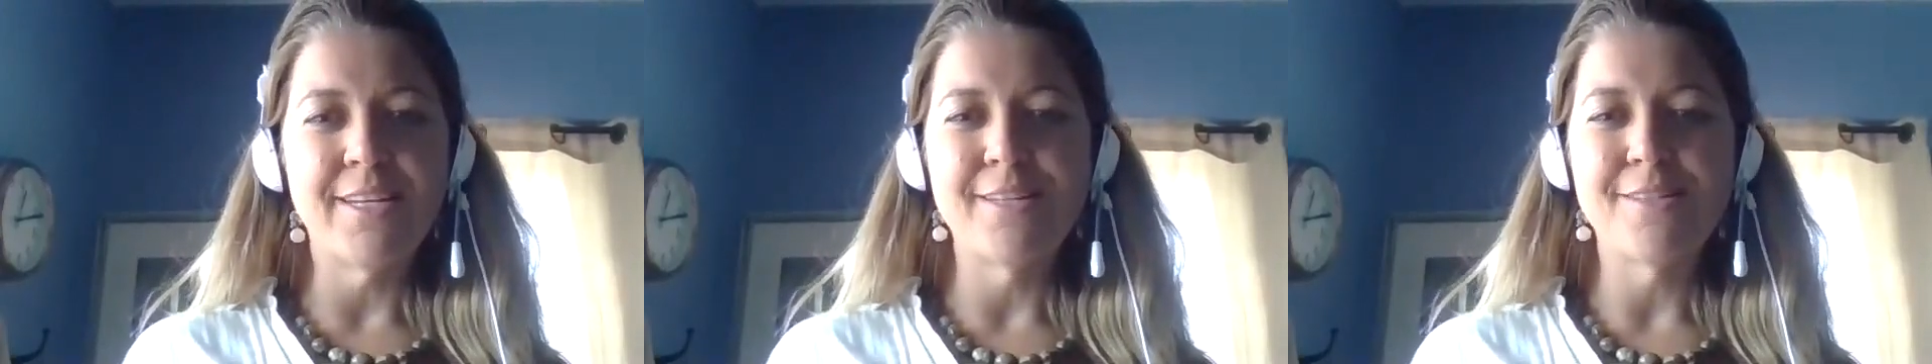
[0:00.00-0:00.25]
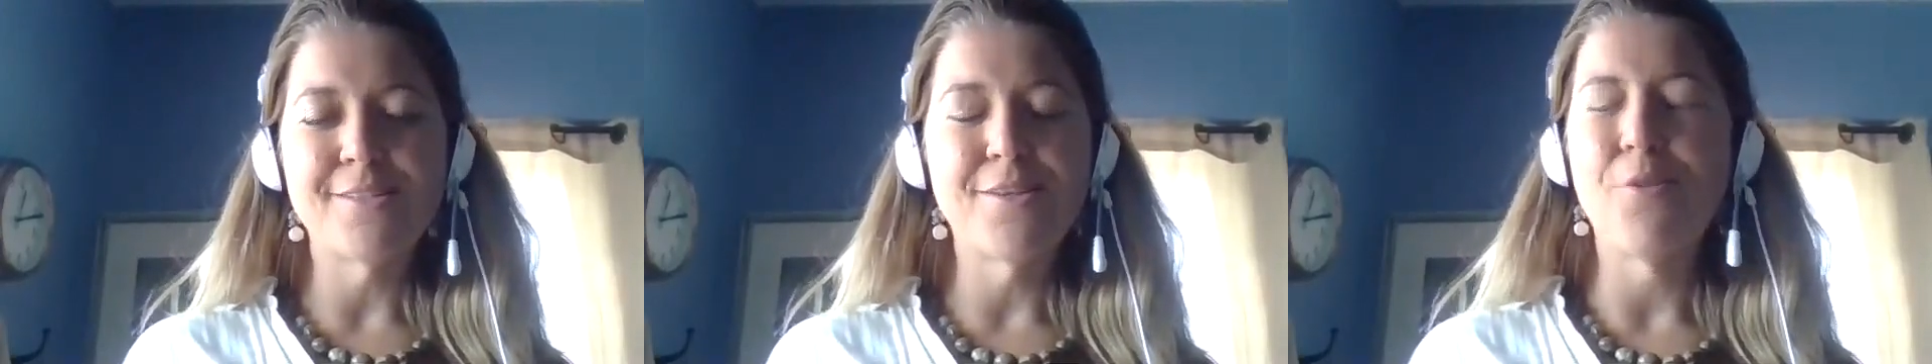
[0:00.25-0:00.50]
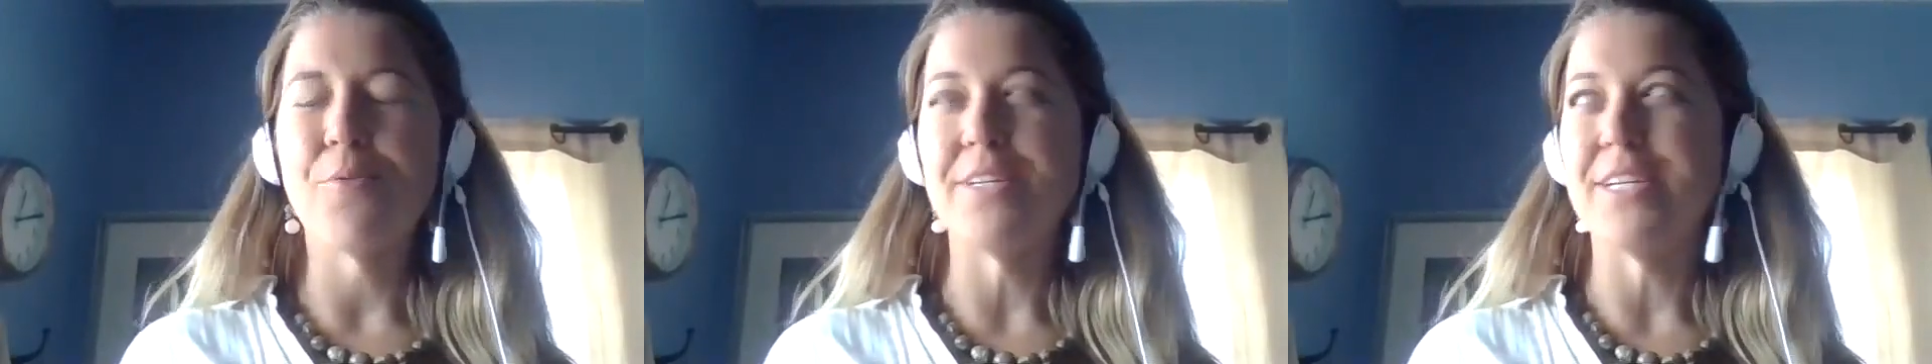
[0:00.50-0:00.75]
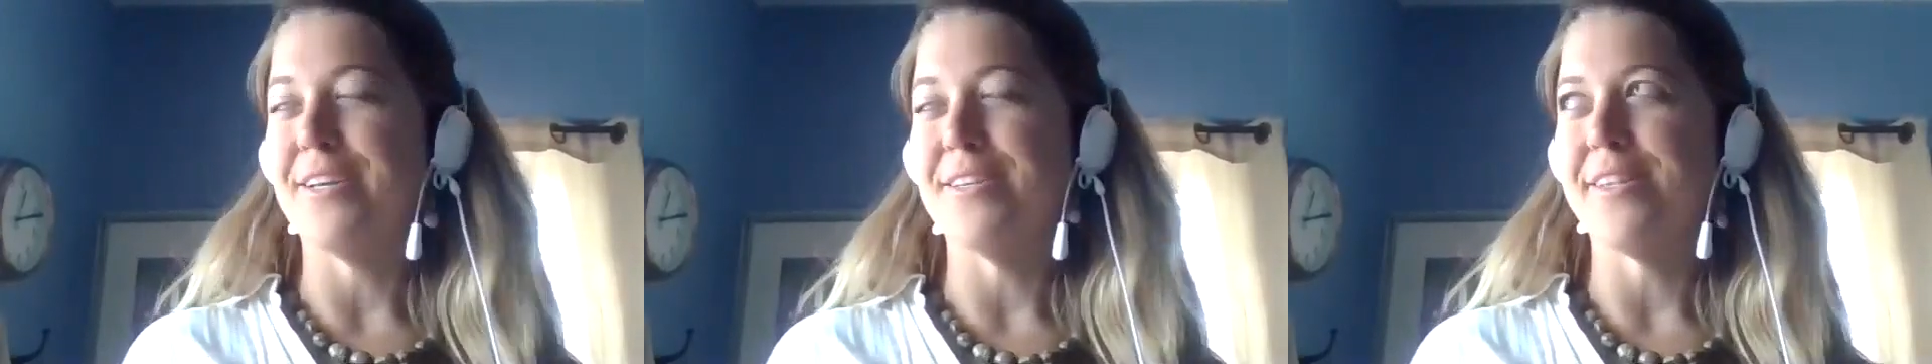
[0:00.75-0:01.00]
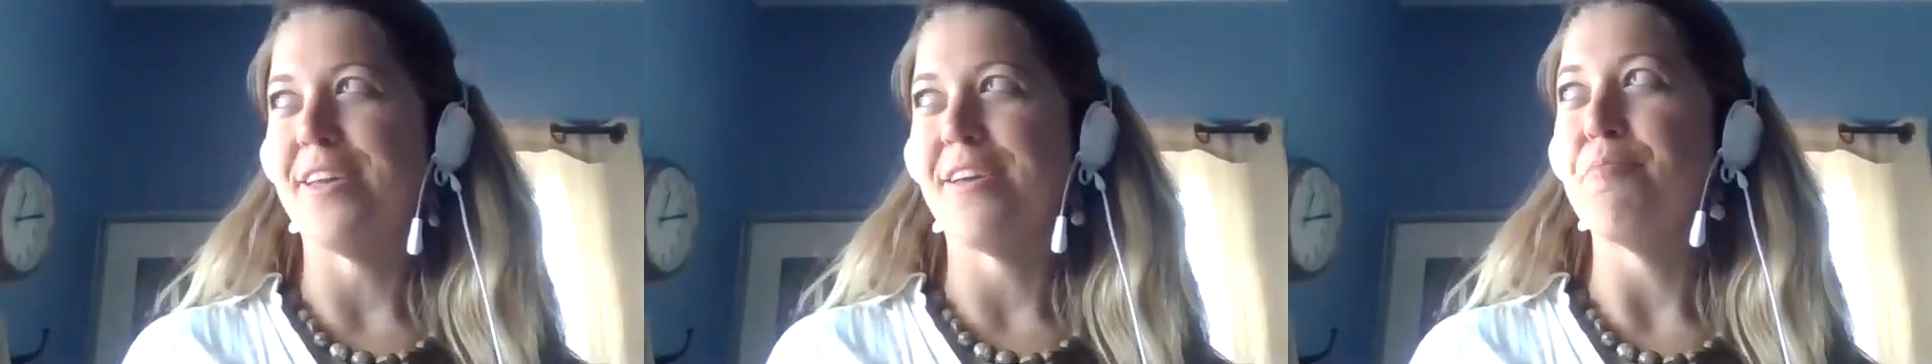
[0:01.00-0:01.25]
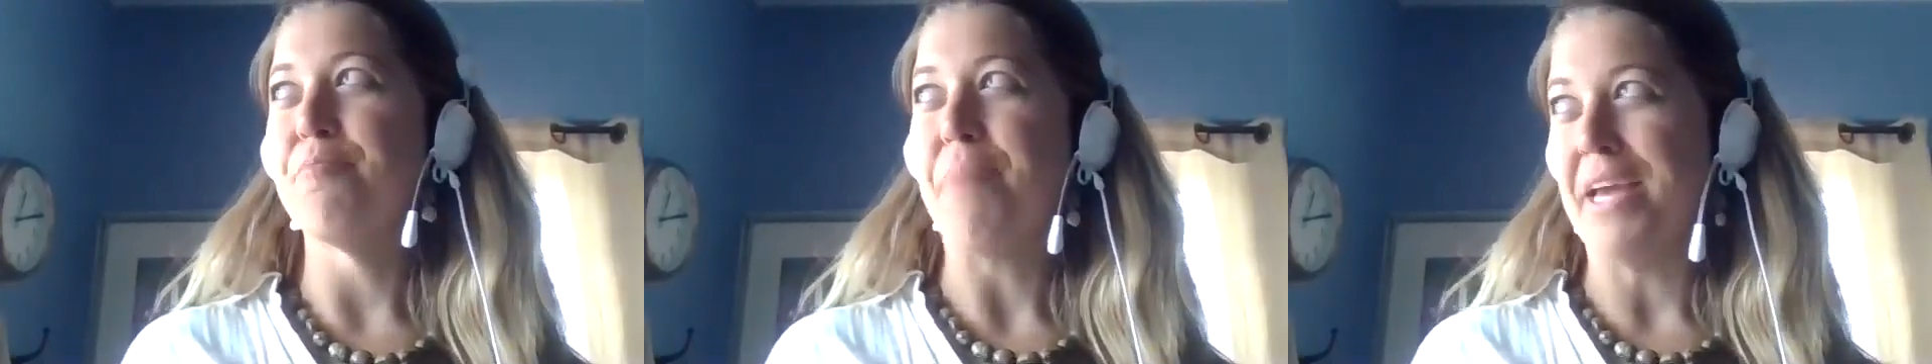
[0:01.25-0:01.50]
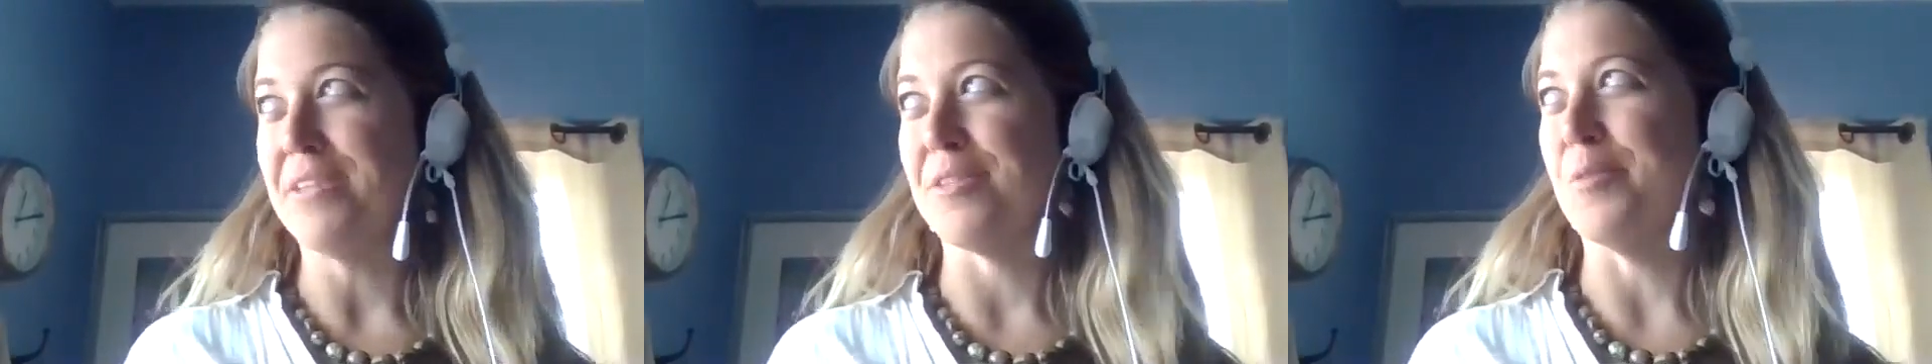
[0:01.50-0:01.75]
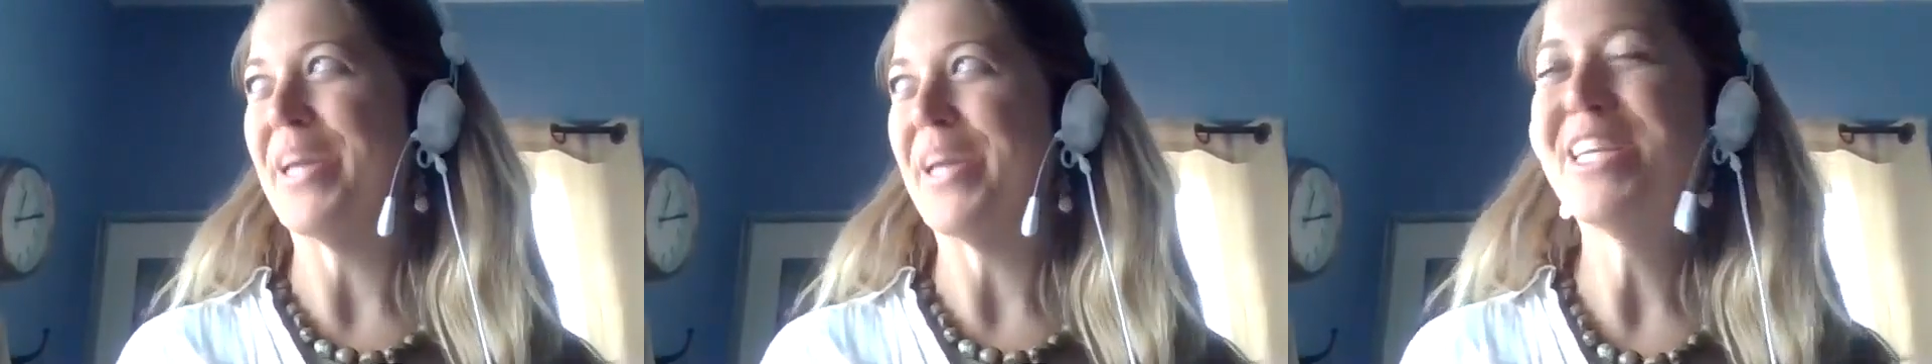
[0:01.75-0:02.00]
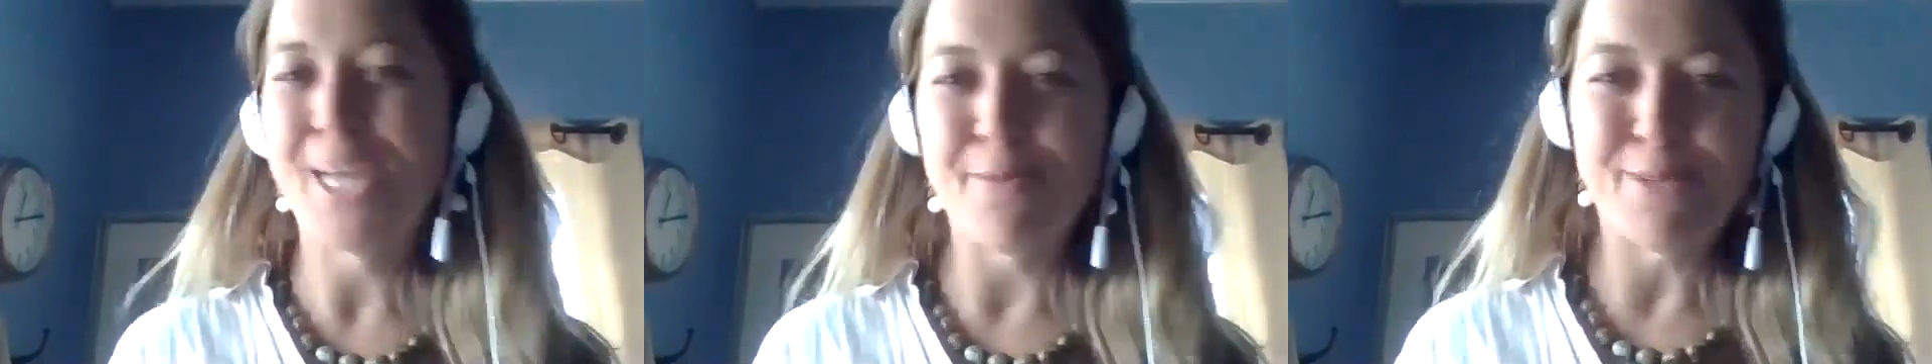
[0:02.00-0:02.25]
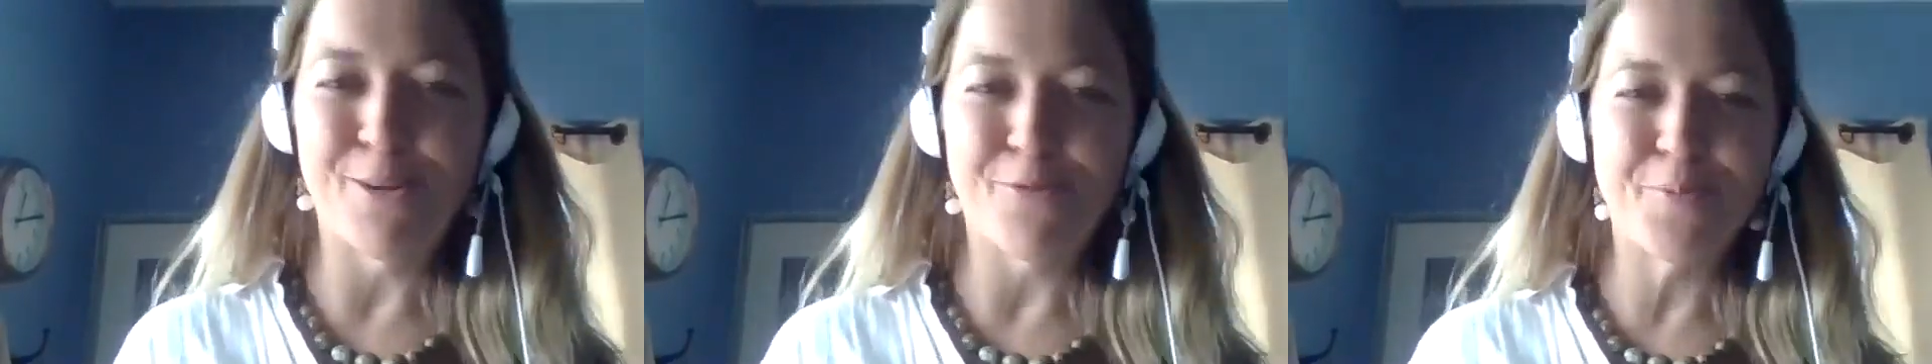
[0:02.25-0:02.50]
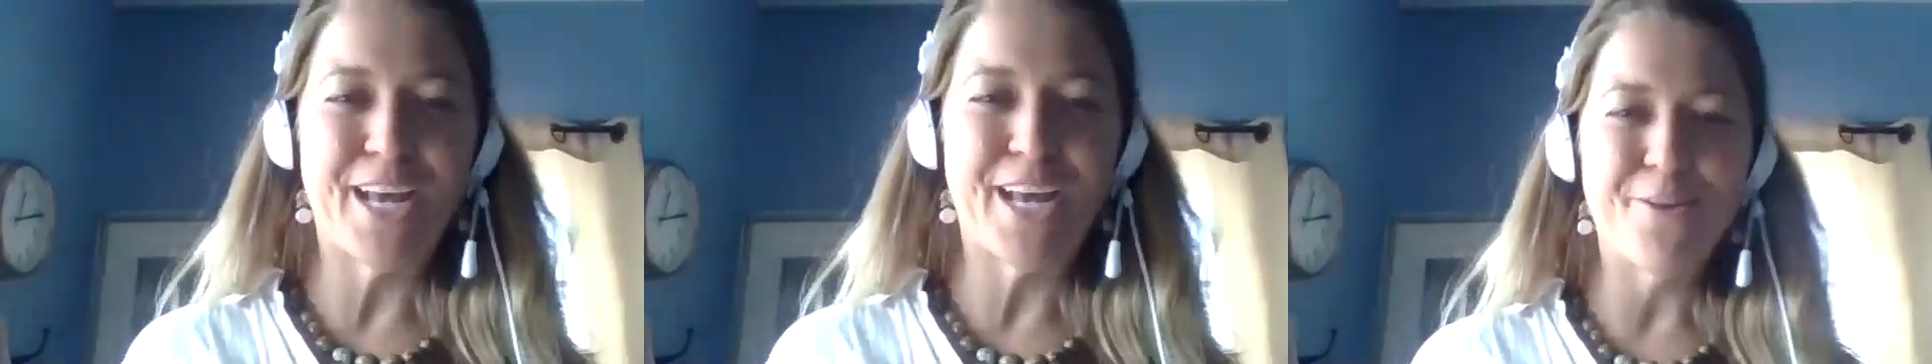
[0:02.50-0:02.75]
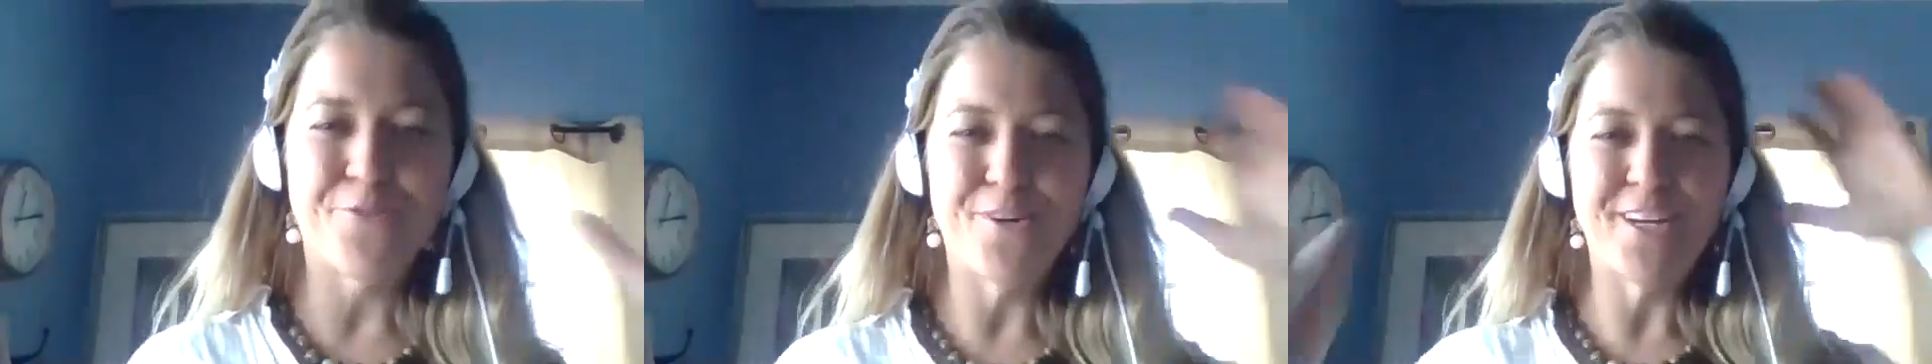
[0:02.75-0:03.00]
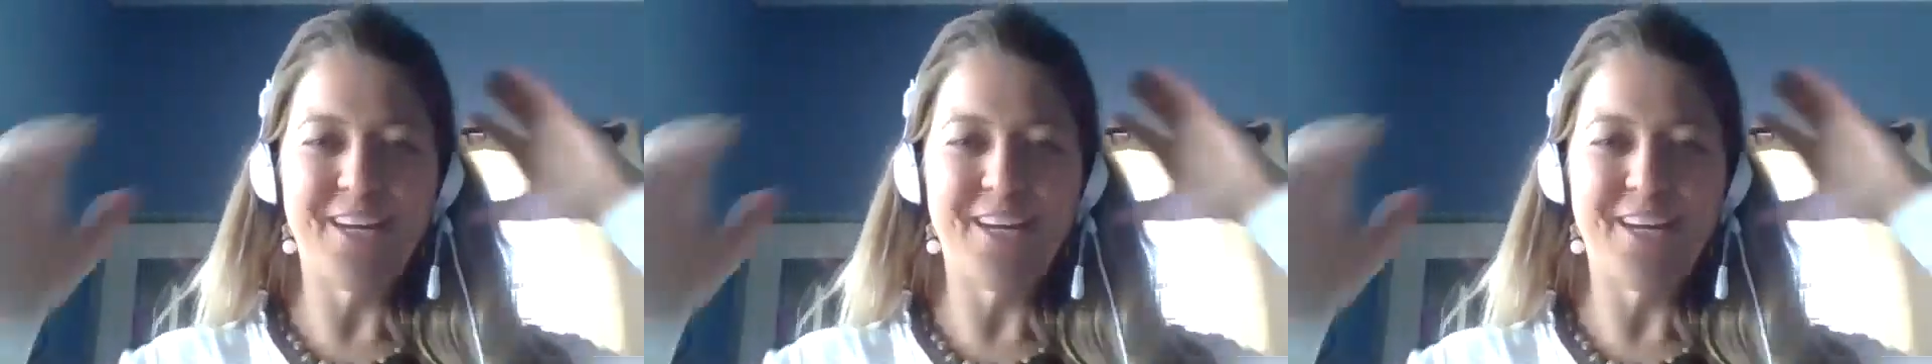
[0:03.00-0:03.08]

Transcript: and it's so ridiculous to think of basil being shipped in from California,